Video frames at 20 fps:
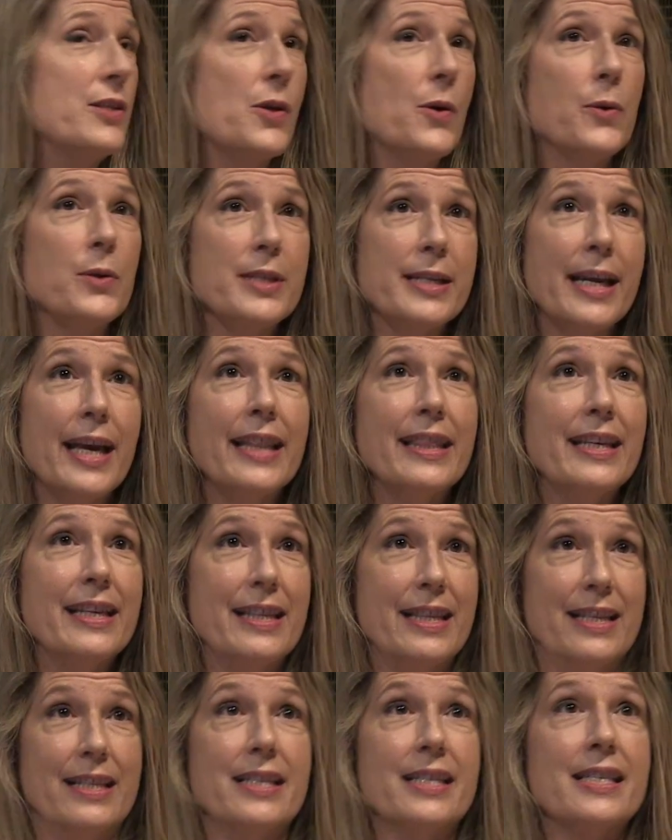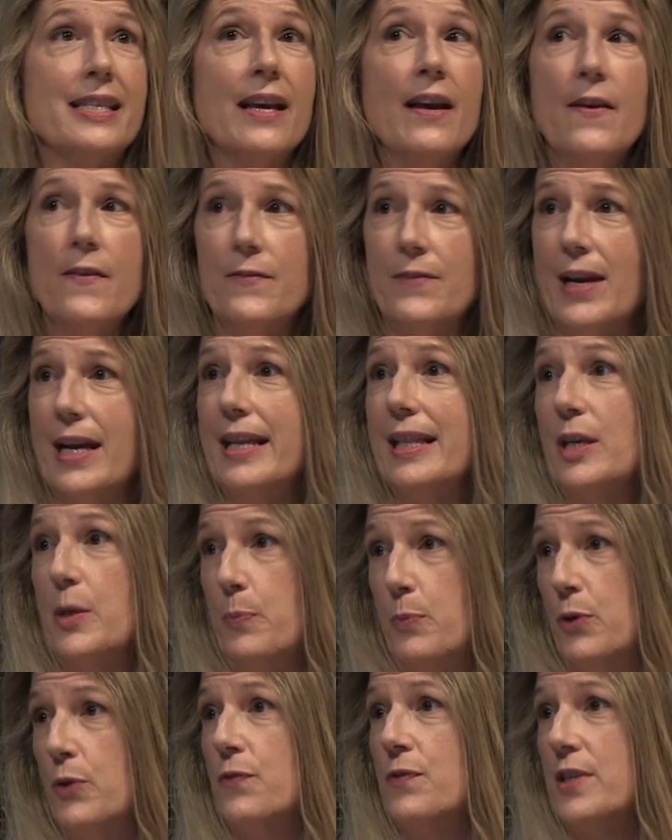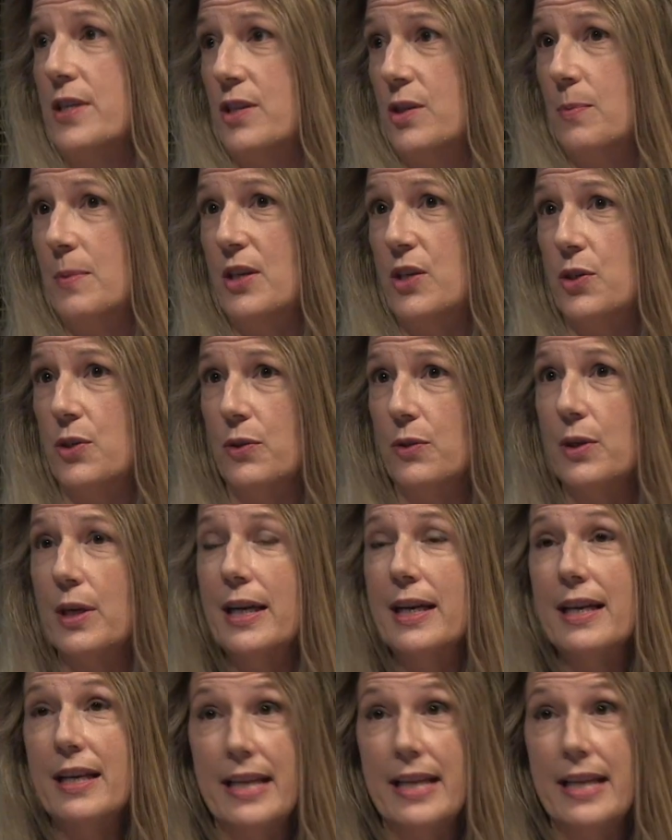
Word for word: So it's not that this finally proves it to be true.